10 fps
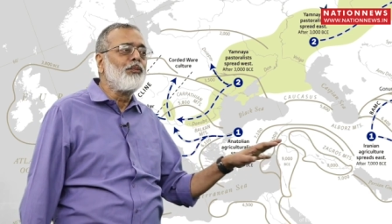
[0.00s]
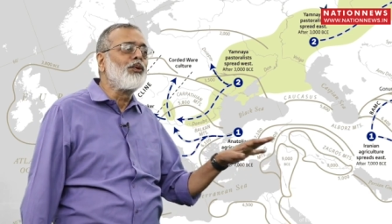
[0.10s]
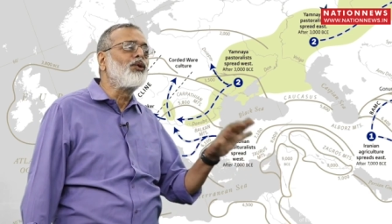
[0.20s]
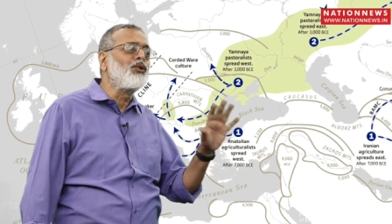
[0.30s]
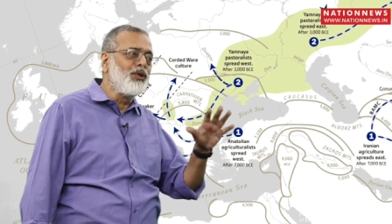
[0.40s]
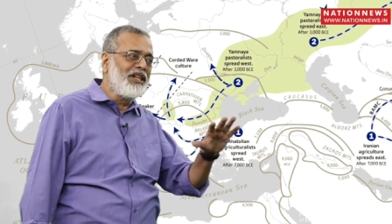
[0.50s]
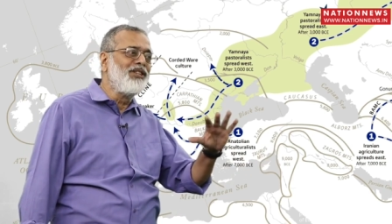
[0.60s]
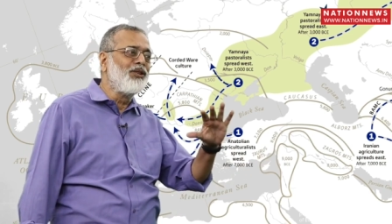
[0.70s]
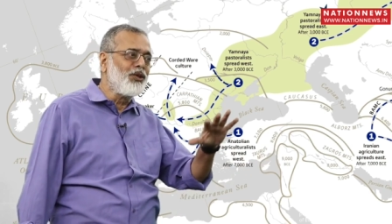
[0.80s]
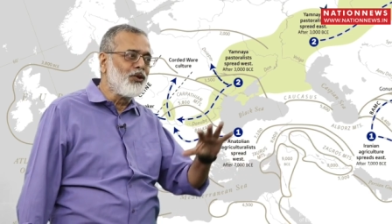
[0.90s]

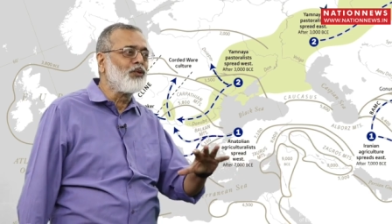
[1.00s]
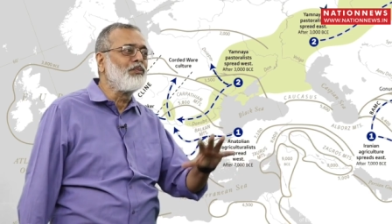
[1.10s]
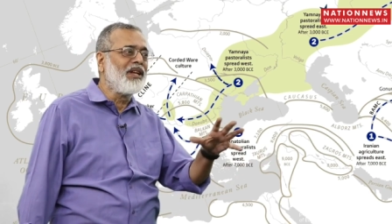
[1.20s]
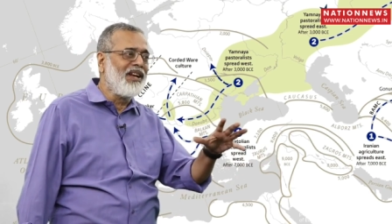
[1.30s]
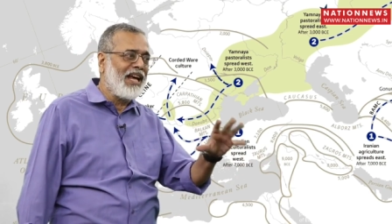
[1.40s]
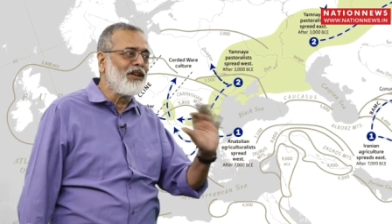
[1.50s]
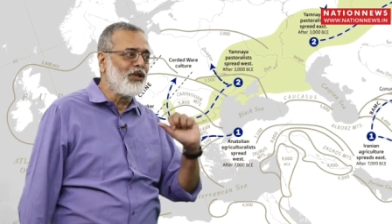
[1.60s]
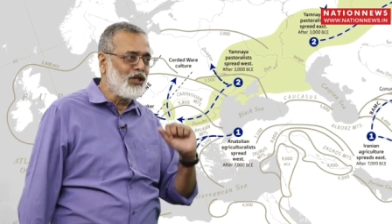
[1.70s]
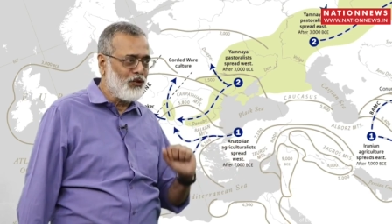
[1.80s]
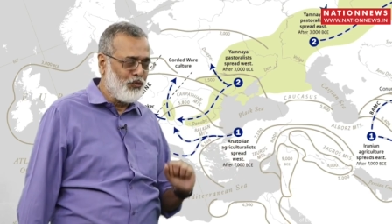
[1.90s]
Proto-Indo-European
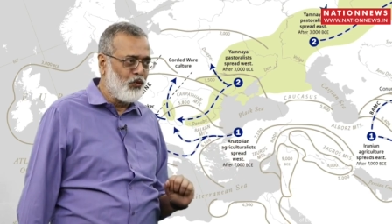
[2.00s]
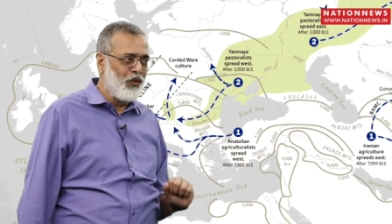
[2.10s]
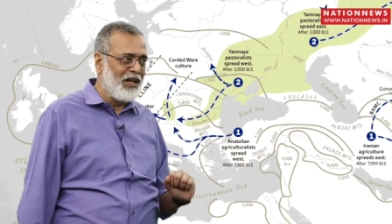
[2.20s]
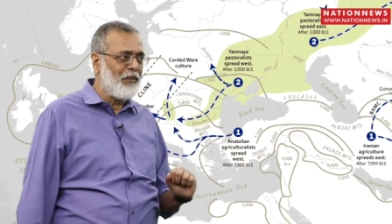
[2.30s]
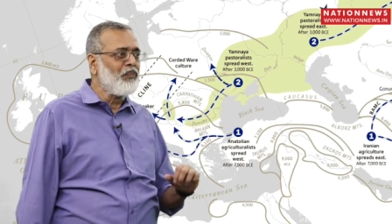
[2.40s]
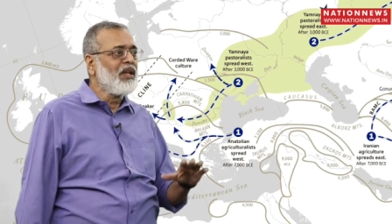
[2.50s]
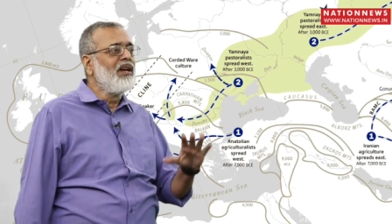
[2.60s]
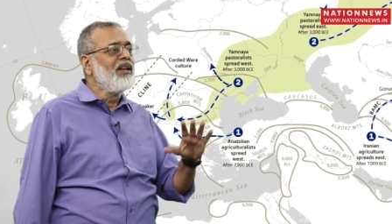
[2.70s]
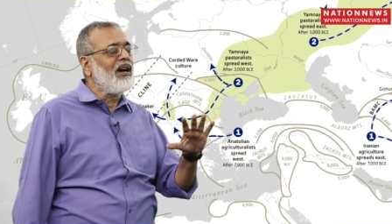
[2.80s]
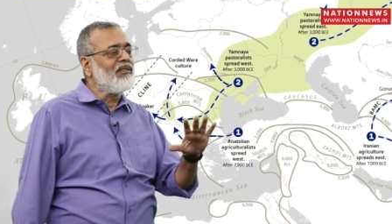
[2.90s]
language, if you will.
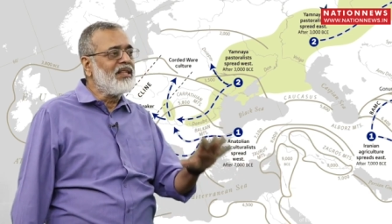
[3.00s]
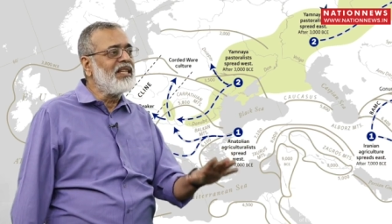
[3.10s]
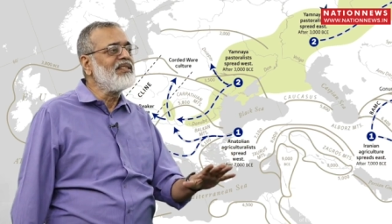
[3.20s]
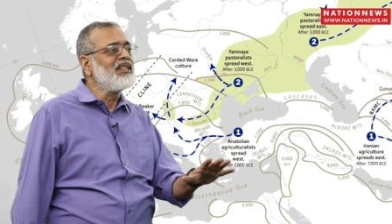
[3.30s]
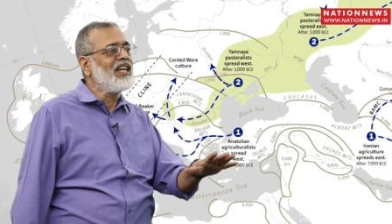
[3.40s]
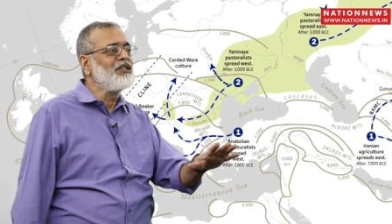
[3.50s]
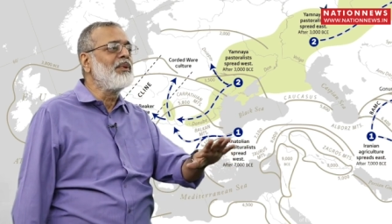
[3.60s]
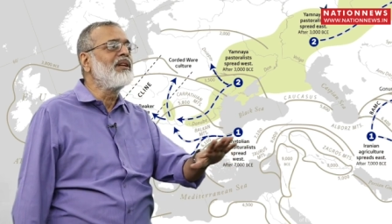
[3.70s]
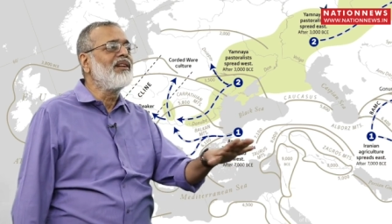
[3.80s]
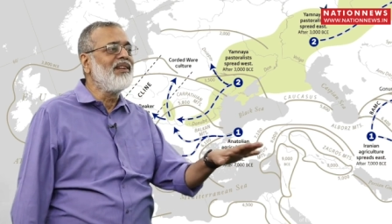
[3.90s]
Now, this has
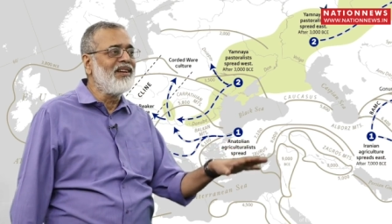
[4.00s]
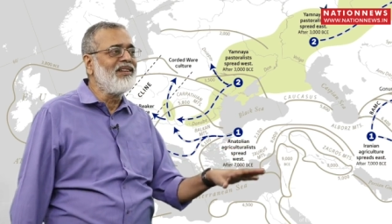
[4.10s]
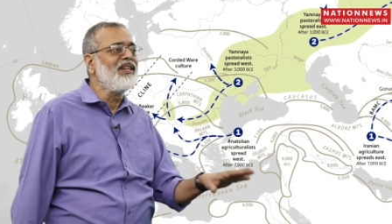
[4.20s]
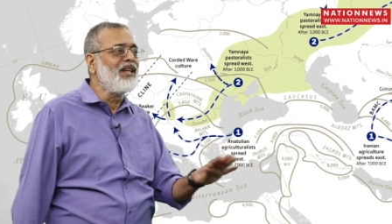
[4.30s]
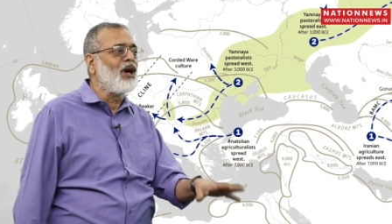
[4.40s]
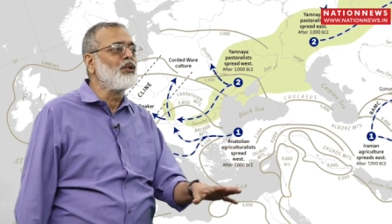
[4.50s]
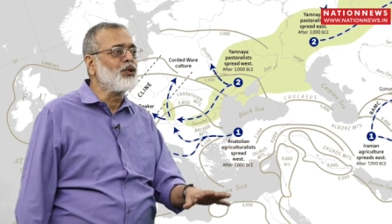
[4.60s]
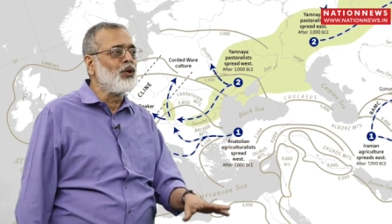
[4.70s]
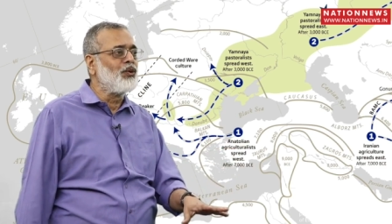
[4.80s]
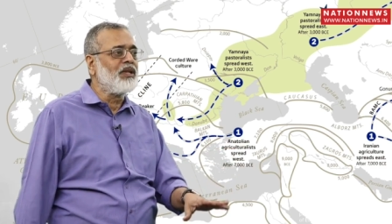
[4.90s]
been clearly now
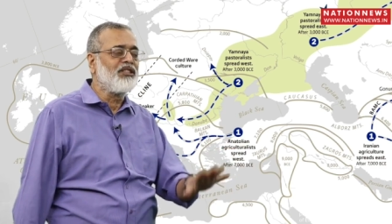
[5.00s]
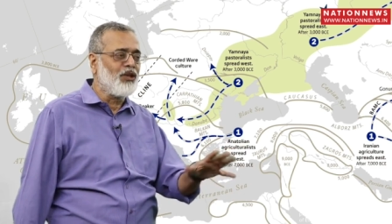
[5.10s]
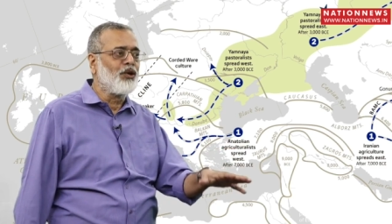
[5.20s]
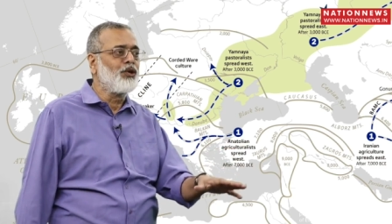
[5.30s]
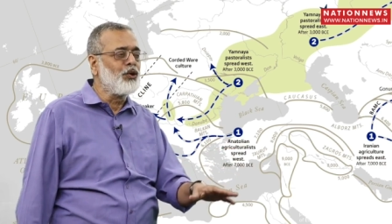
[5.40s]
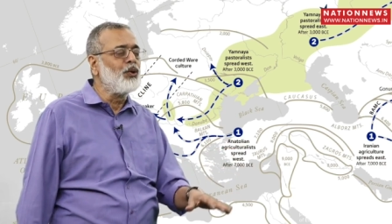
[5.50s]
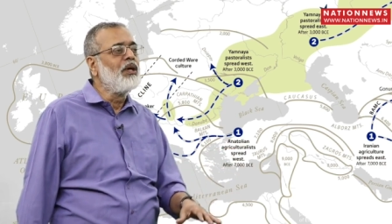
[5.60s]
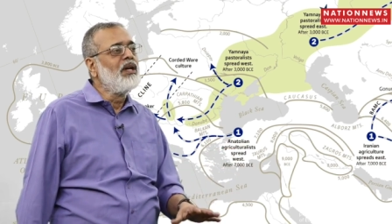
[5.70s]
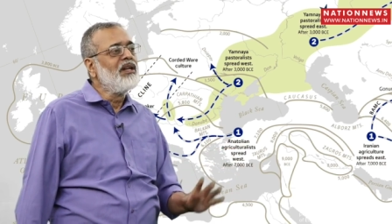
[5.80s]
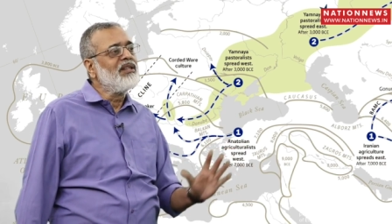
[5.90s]
shown that's not
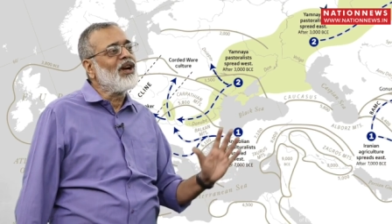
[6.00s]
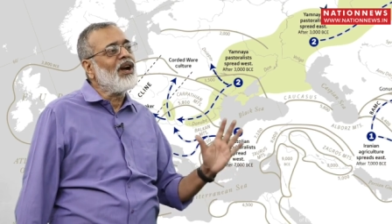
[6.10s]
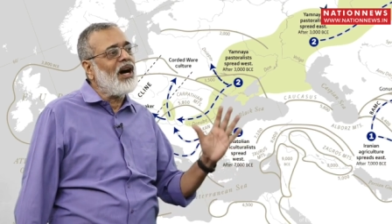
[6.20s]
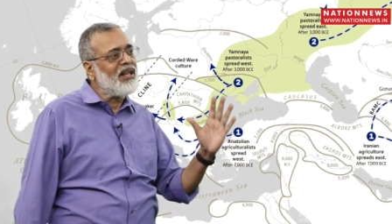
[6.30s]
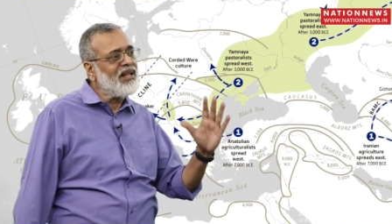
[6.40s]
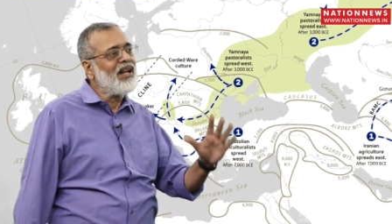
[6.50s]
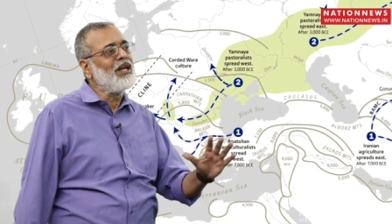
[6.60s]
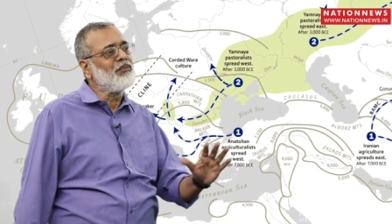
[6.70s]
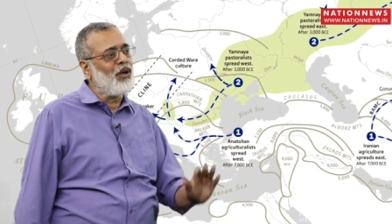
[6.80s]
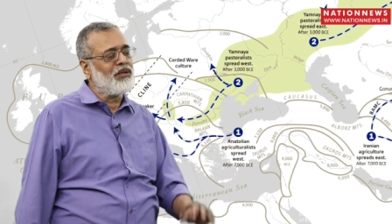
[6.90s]
true. The other
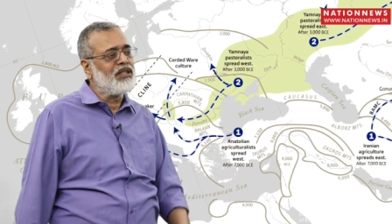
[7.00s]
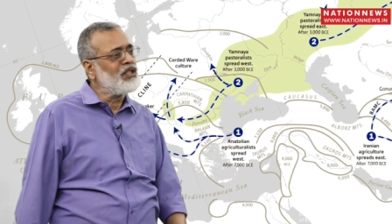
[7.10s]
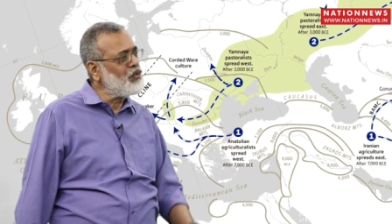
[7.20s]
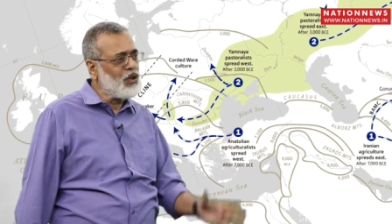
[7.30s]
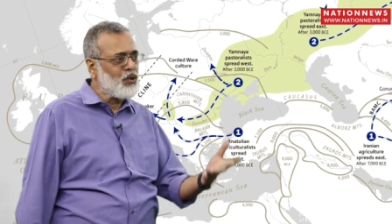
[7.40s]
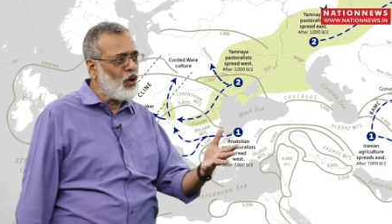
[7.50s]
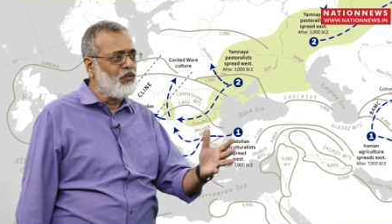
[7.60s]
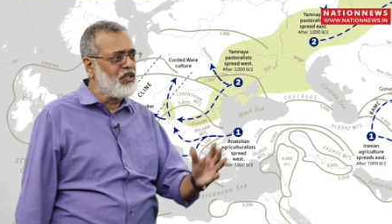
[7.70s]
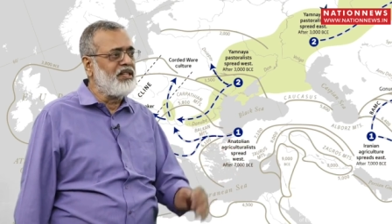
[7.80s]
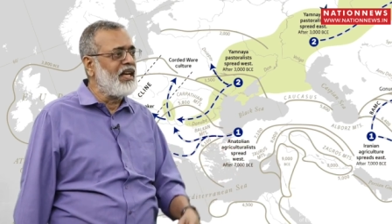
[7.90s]
hypothesis, which is
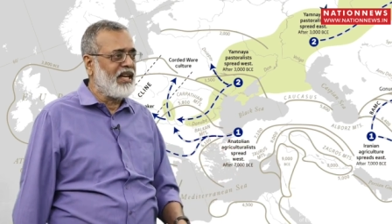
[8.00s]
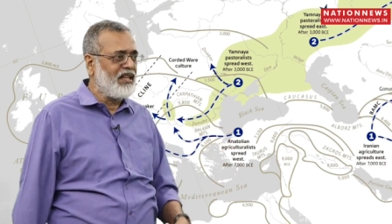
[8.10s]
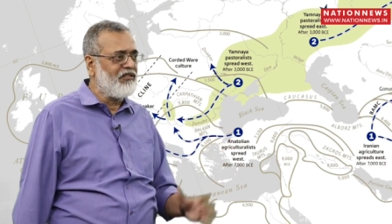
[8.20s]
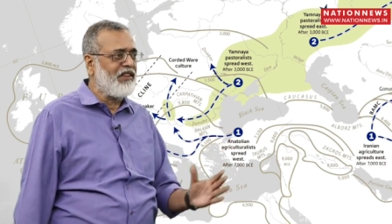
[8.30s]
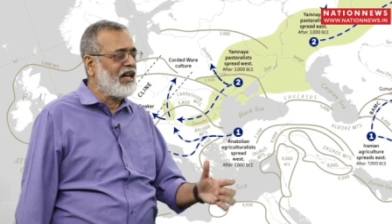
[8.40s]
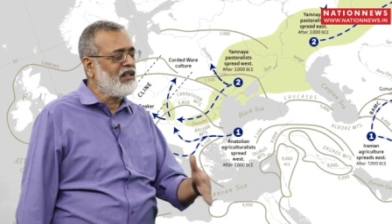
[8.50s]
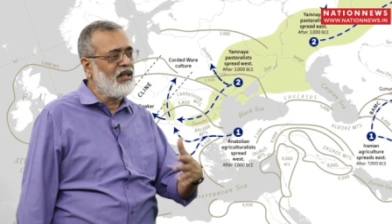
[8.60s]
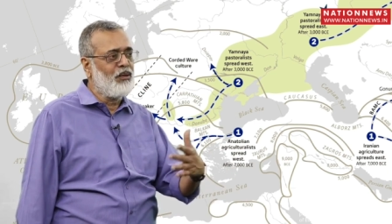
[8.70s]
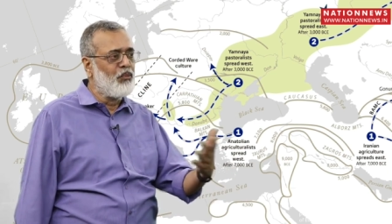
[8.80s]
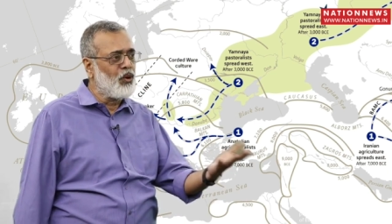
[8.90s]
always there, in
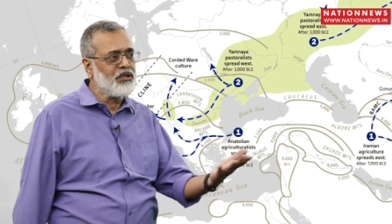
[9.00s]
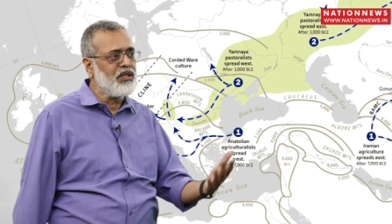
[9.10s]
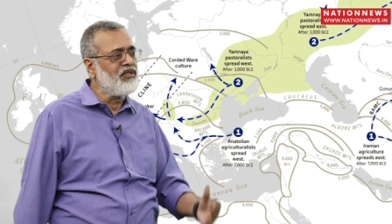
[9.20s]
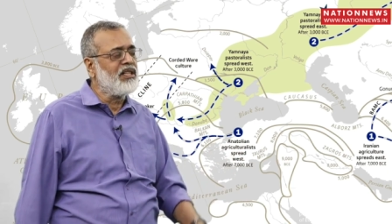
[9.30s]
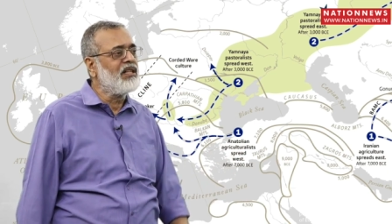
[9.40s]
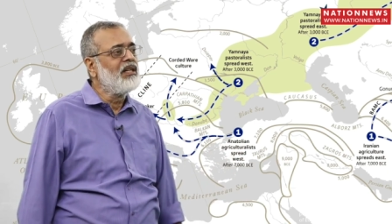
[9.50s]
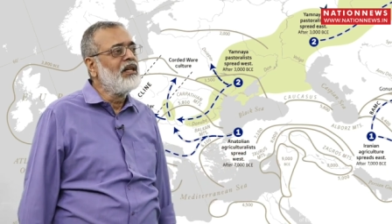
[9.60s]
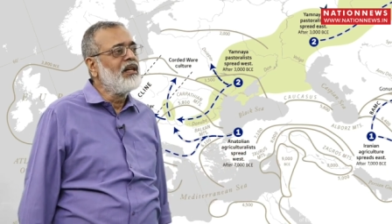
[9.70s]
fact, most of the